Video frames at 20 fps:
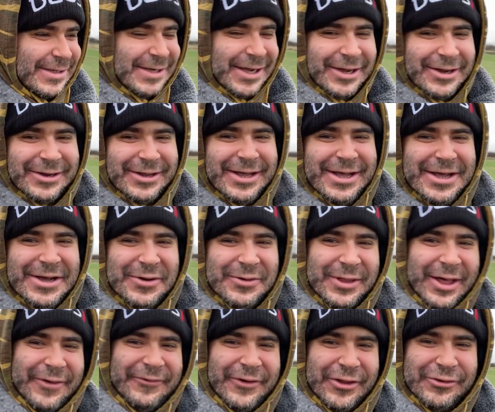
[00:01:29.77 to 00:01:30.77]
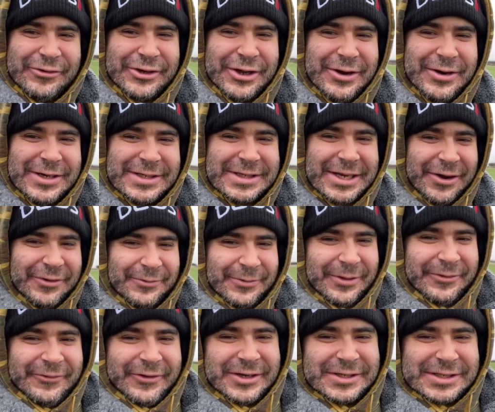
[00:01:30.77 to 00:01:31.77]
so without further ado, let's get on with the
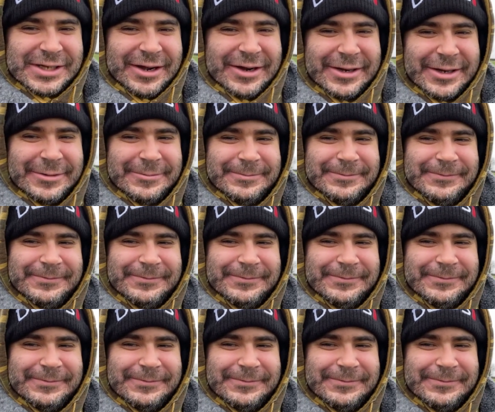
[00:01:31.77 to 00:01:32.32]
first target.